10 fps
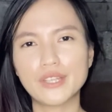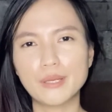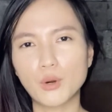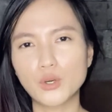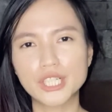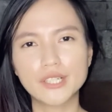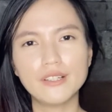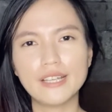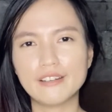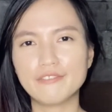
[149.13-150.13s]
emotional
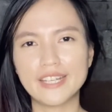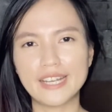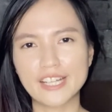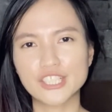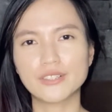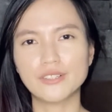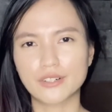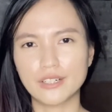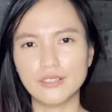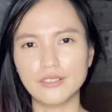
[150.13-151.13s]
and financial
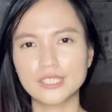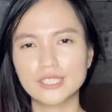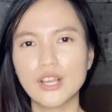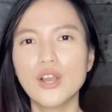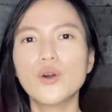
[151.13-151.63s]
hurdles,